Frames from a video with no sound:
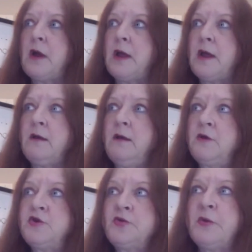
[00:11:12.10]
When
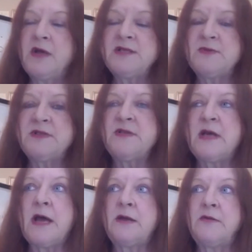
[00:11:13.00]
my, two of my
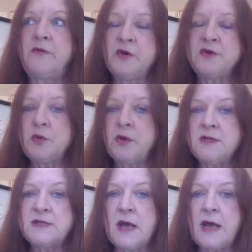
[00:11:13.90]
husbands had died, the
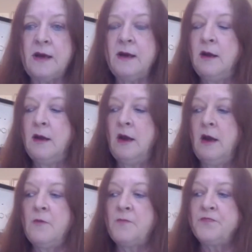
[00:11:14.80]
first one that
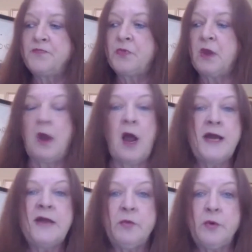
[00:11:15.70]
died,
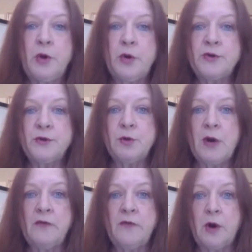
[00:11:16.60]
I never would
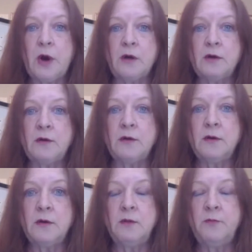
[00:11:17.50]
go into a
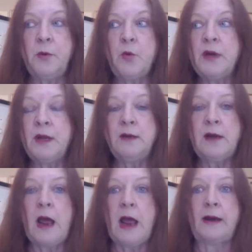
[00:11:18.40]
graveyard. But
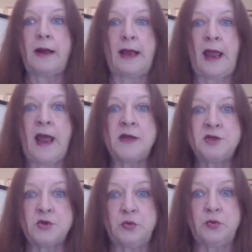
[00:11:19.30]
when he died, I
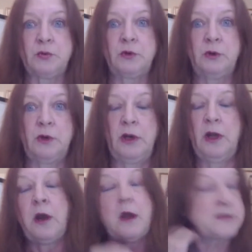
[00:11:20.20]
had to.
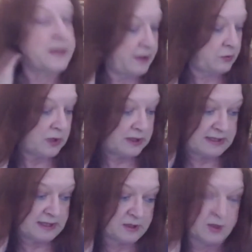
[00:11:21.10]
And I'll
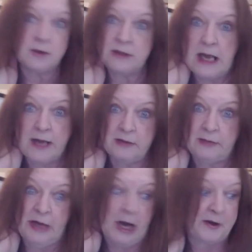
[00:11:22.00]
tell you what, that took a
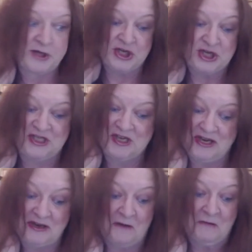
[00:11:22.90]
lot. I mean, I
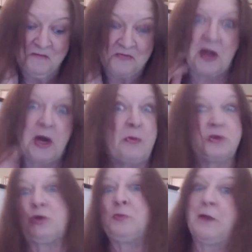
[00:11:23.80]
just, you know,
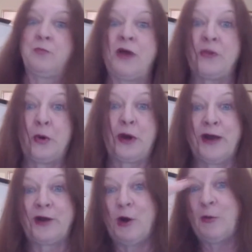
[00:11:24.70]
I'd almost hold my
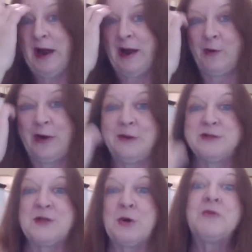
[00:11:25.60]
breath when I'd go
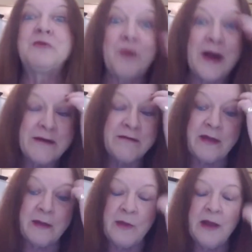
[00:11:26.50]
by when I was so
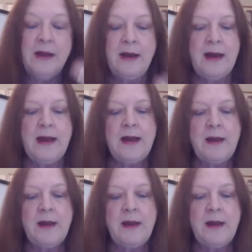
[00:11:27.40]
afraid of them.